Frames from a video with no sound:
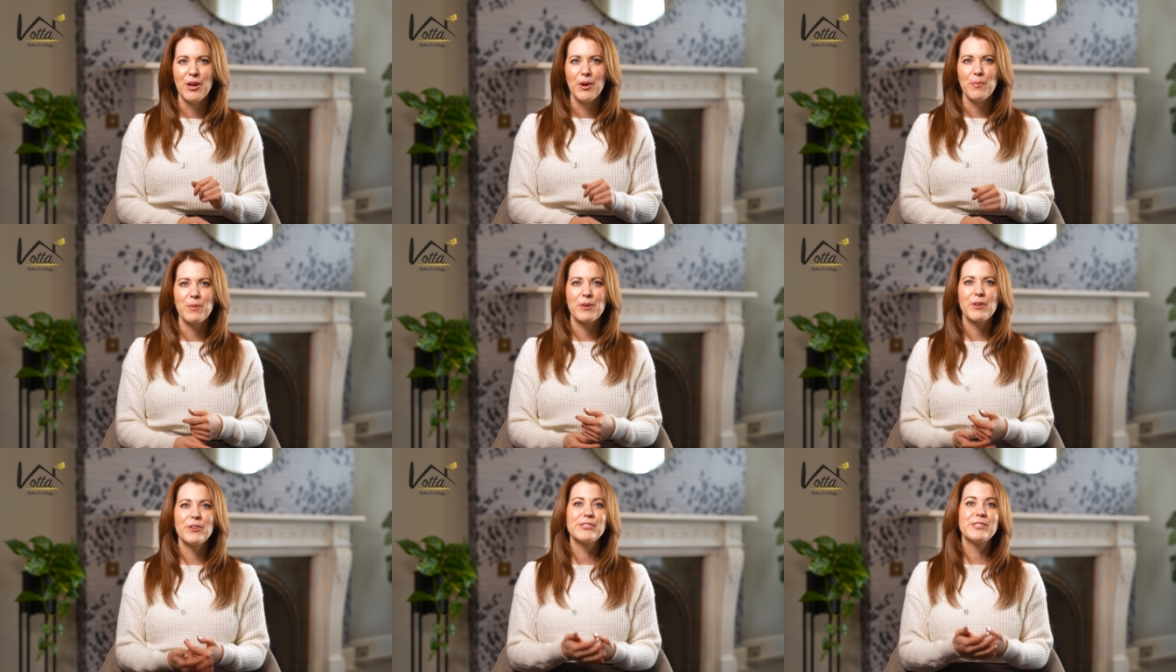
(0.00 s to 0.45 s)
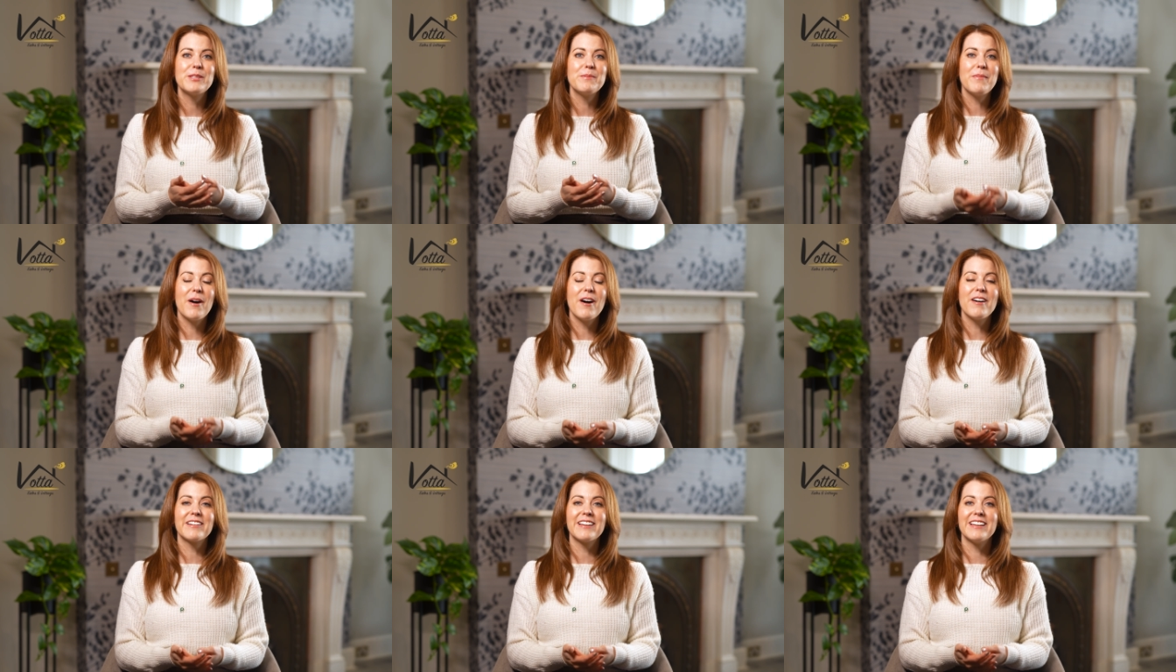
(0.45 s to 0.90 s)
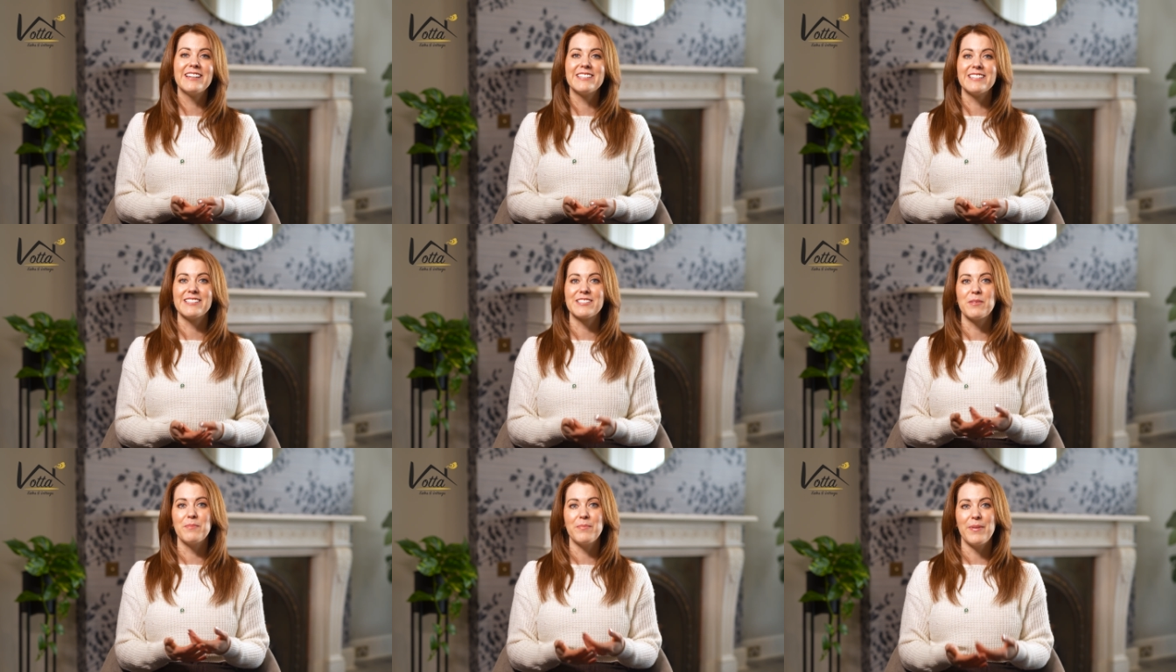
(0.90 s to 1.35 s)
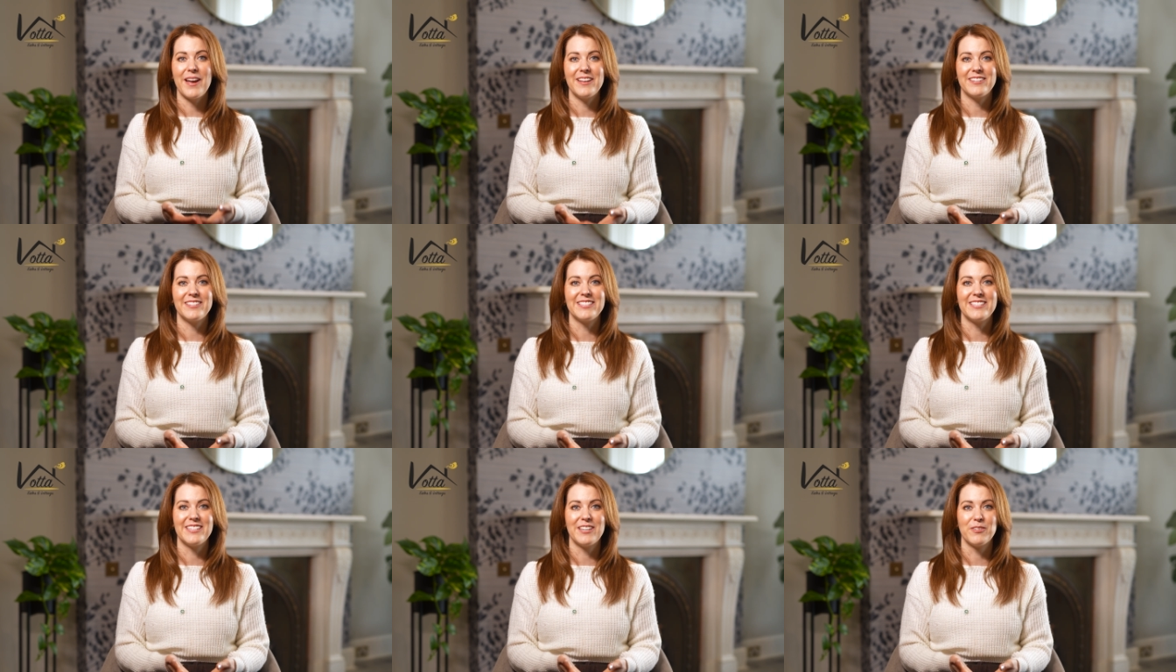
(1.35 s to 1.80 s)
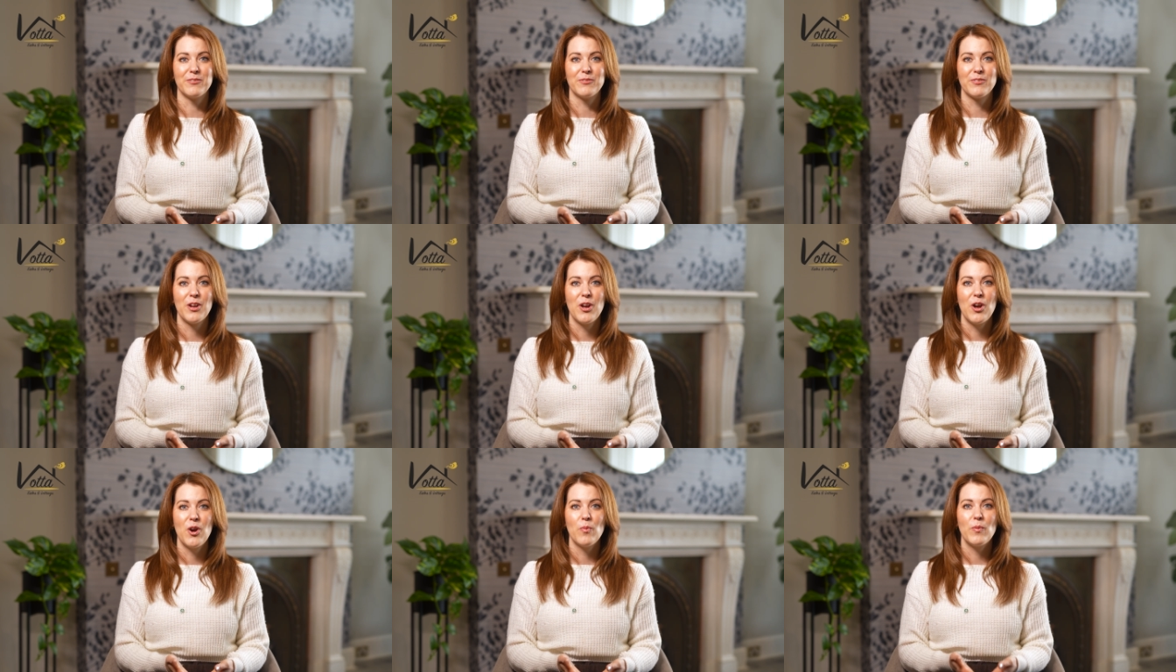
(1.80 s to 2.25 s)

Because the market is competitive,